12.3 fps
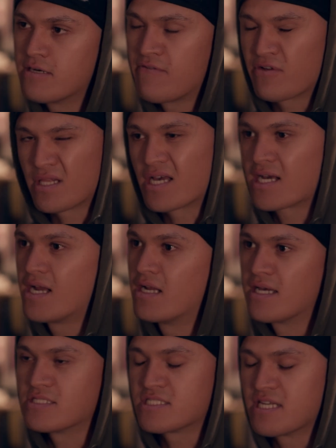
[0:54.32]
I think that kind
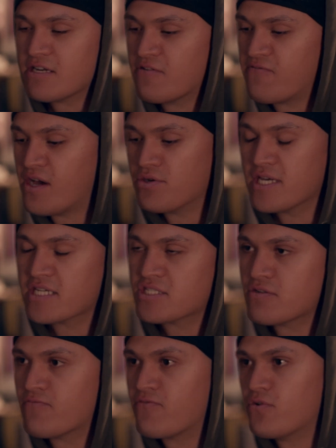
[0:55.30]
of like set the
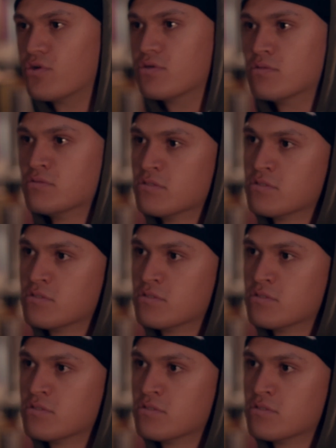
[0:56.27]
foundation for